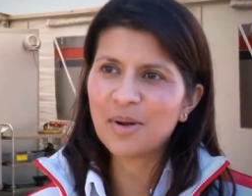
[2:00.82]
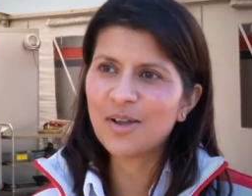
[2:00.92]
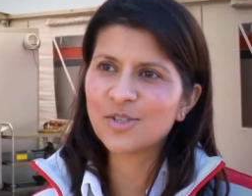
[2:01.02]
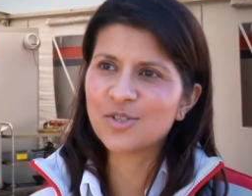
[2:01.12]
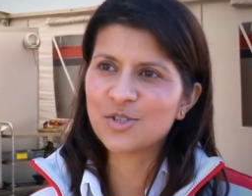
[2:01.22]
of
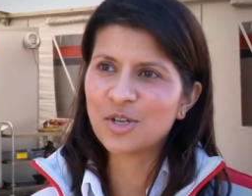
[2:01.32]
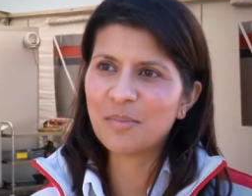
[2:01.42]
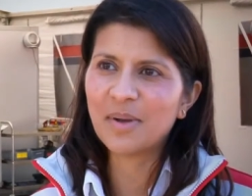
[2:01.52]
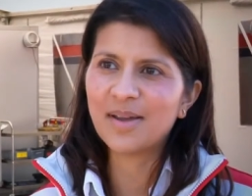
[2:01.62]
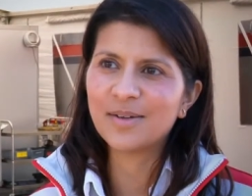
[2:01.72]
glasses of
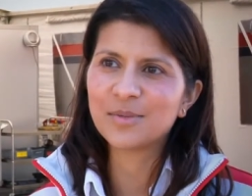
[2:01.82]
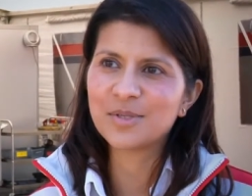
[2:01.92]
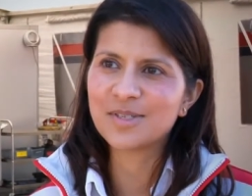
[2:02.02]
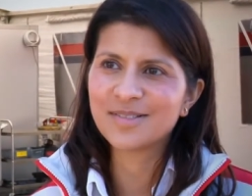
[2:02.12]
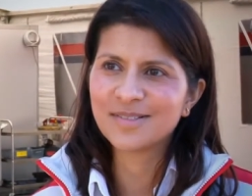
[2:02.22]
champagne, it
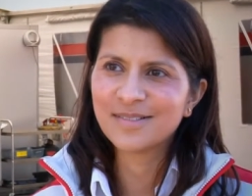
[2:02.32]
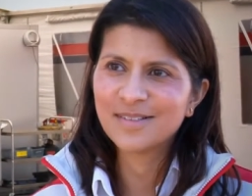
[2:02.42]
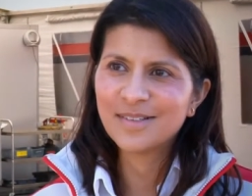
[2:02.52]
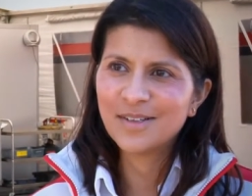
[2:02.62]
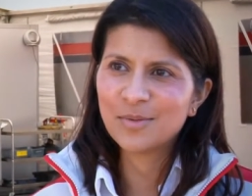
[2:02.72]
was,
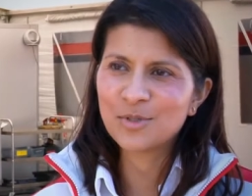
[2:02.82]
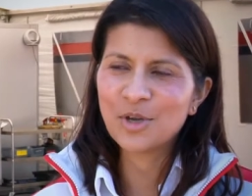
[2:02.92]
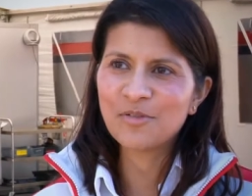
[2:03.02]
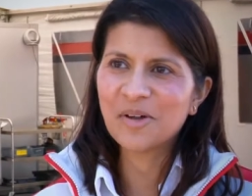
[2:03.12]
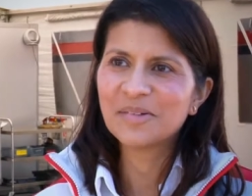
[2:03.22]
it was
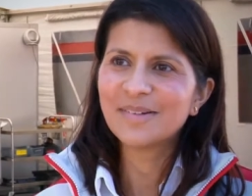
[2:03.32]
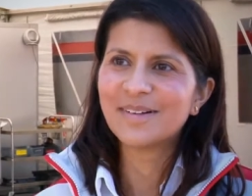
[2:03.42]
over.